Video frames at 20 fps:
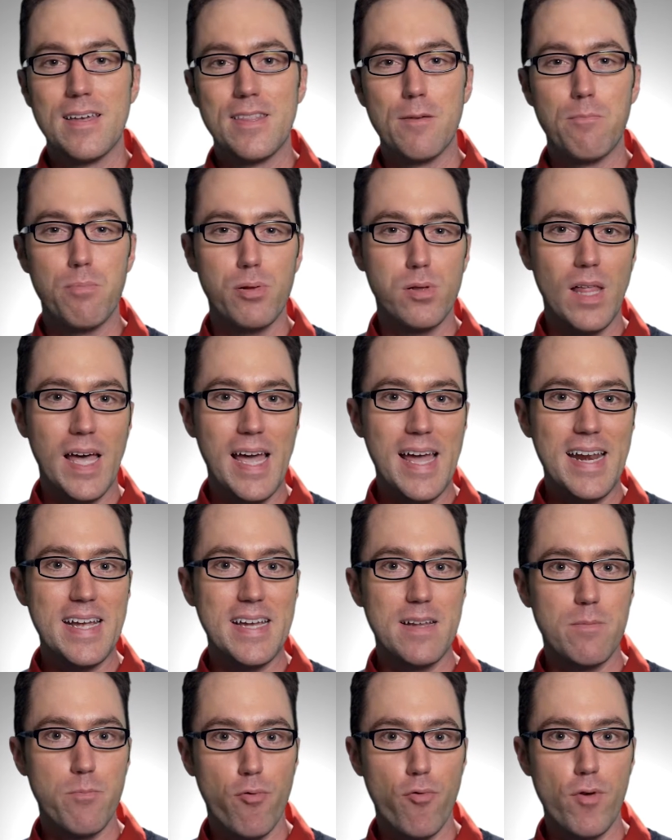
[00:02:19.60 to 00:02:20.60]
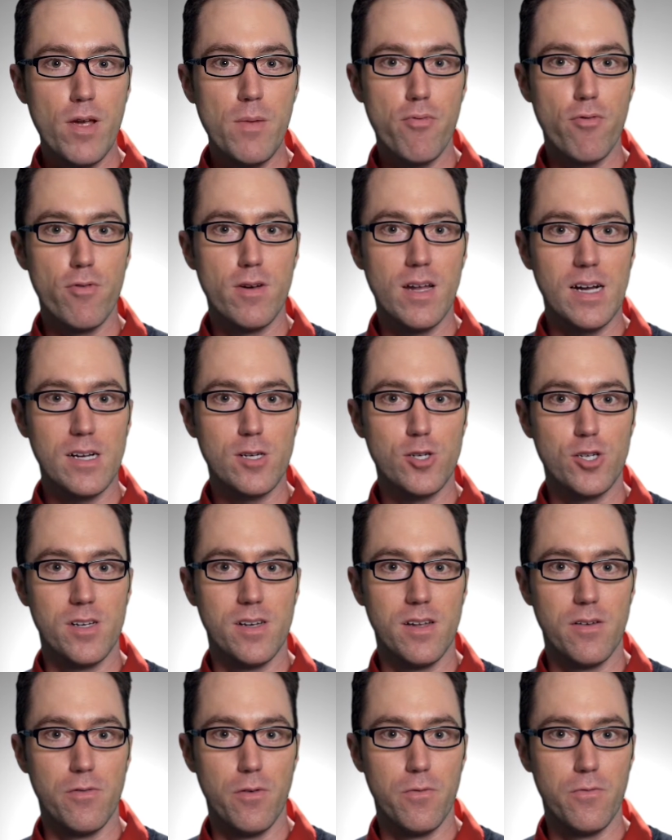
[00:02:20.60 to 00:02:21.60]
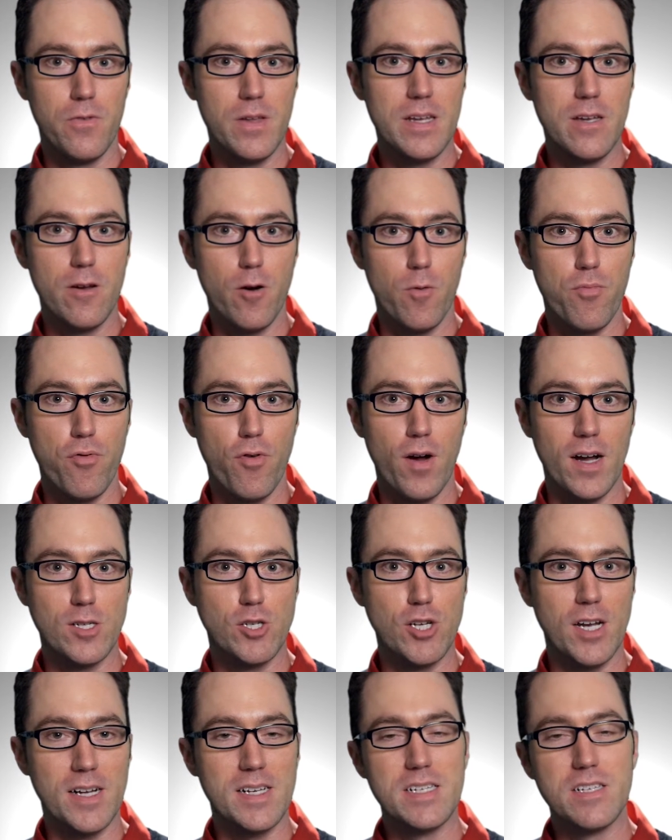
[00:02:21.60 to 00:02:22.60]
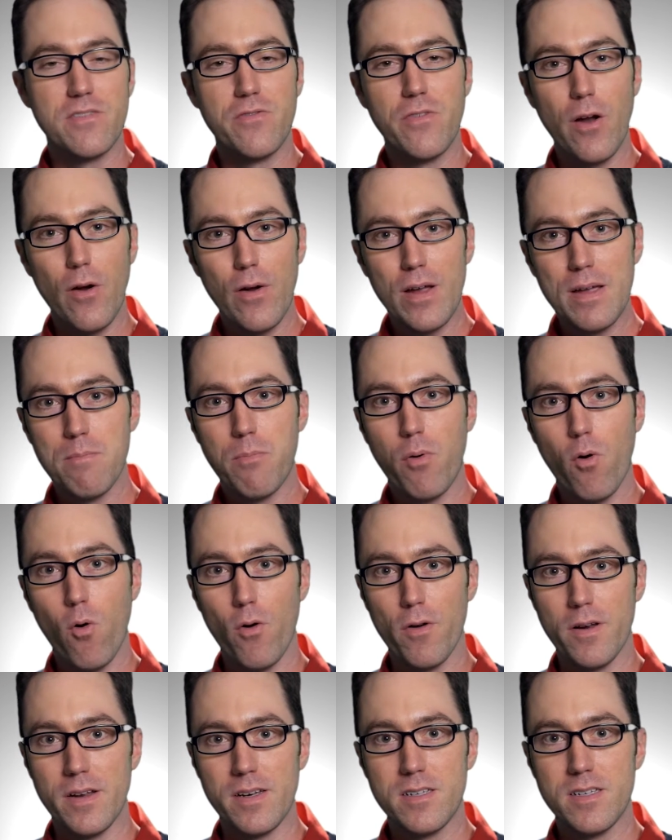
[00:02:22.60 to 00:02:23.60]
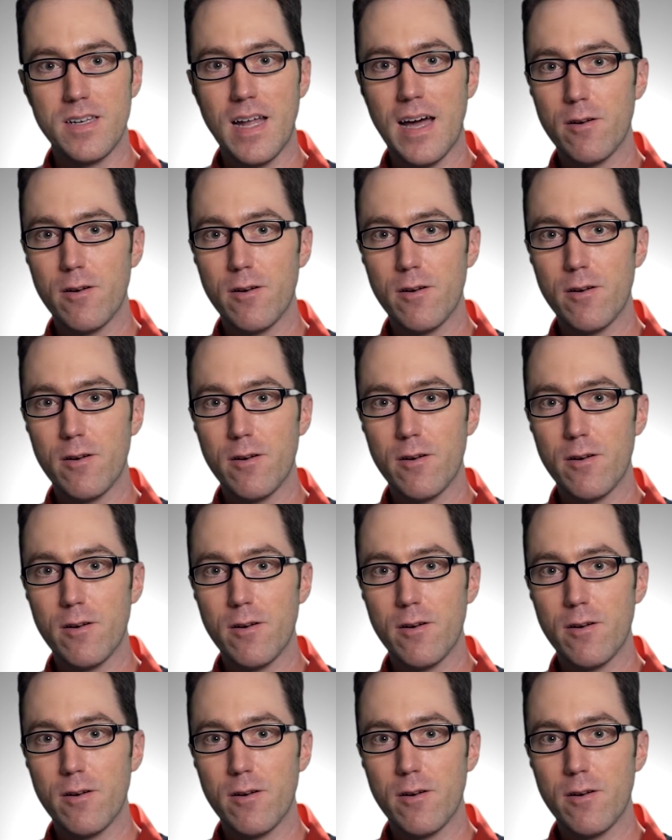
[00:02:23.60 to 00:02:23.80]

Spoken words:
The planning and pre-production of a video project is very important,